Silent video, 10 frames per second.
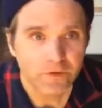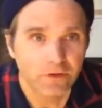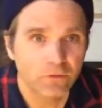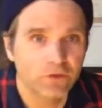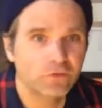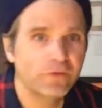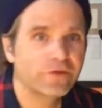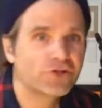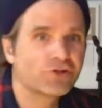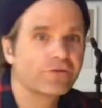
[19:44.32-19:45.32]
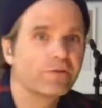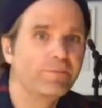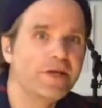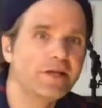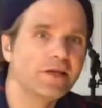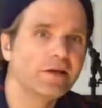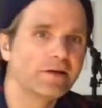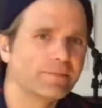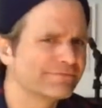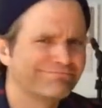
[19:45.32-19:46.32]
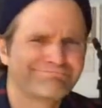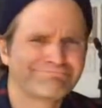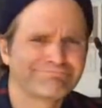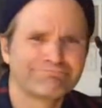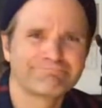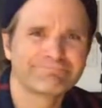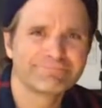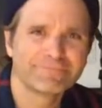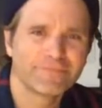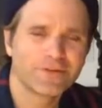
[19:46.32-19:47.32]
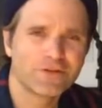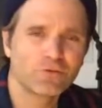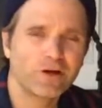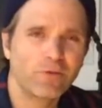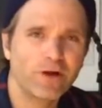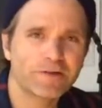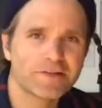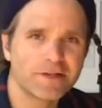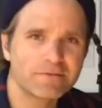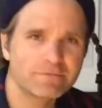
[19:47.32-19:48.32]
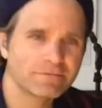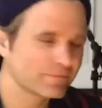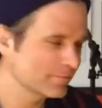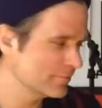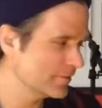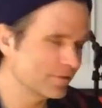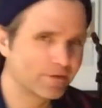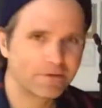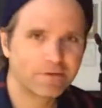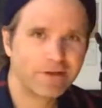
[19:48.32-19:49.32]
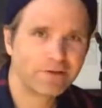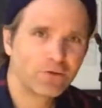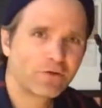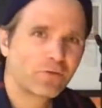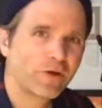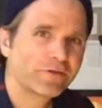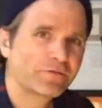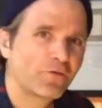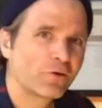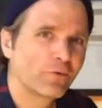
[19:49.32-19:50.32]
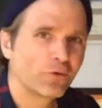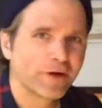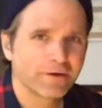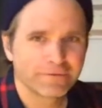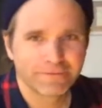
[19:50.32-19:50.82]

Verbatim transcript: what's with the shirt and the beanie get up? This is what I wear, son. This is like Northwest formal wear.